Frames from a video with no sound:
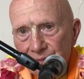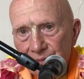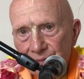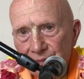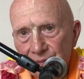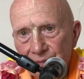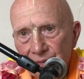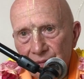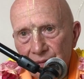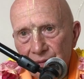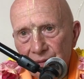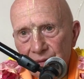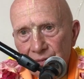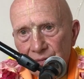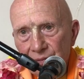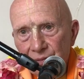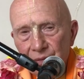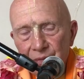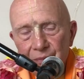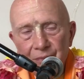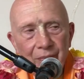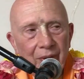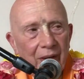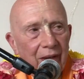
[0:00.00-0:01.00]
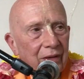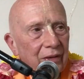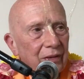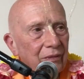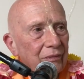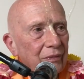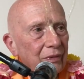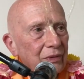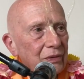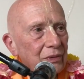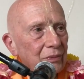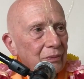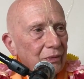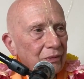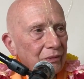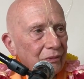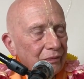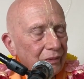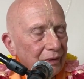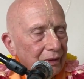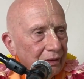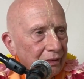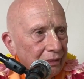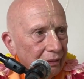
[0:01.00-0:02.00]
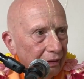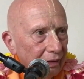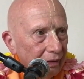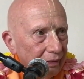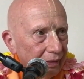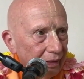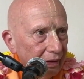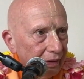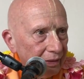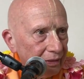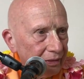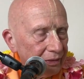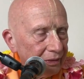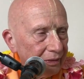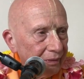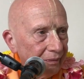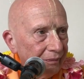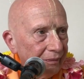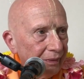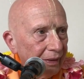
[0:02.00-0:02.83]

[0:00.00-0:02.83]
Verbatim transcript: The, the Pandavas were victorious.